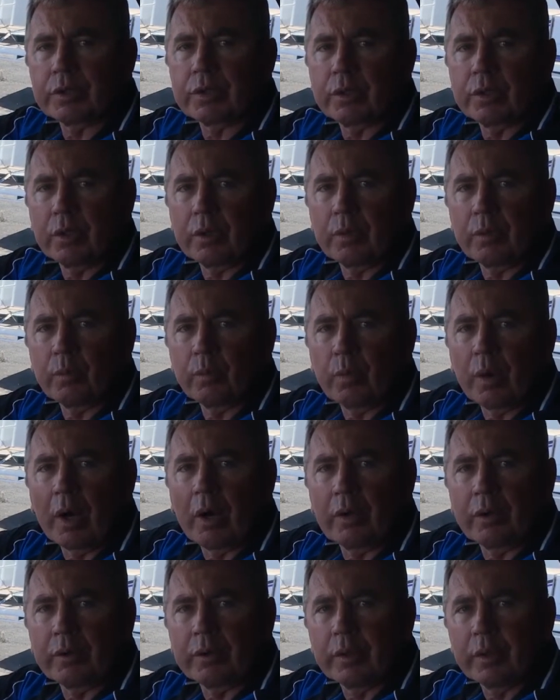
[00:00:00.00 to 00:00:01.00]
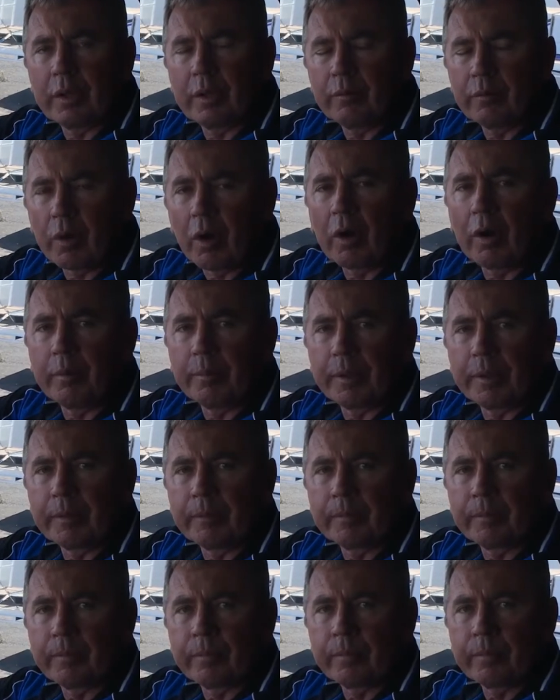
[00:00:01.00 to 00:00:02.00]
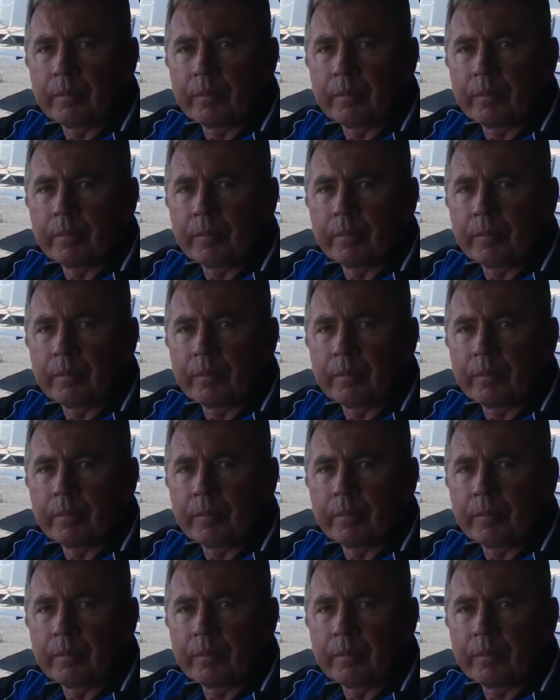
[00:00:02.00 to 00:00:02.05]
to the road environment.